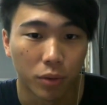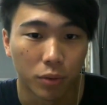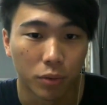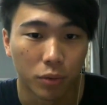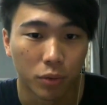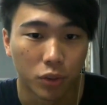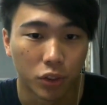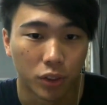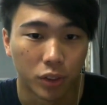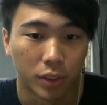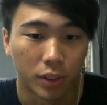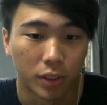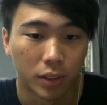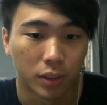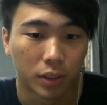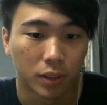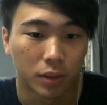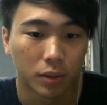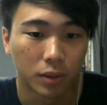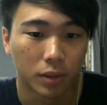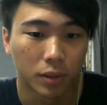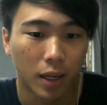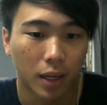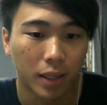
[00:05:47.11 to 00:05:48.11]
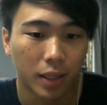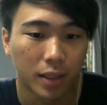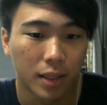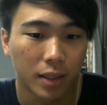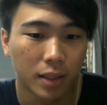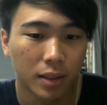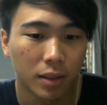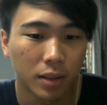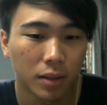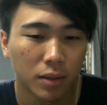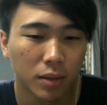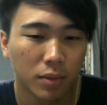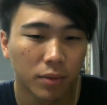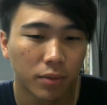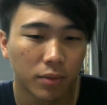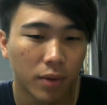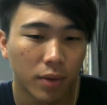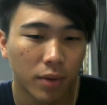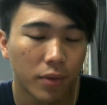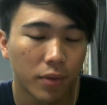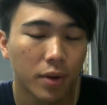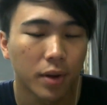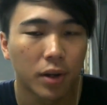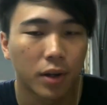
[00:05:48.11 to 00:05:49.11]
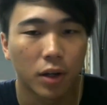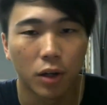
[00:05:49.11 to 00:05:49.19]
which is, I think, very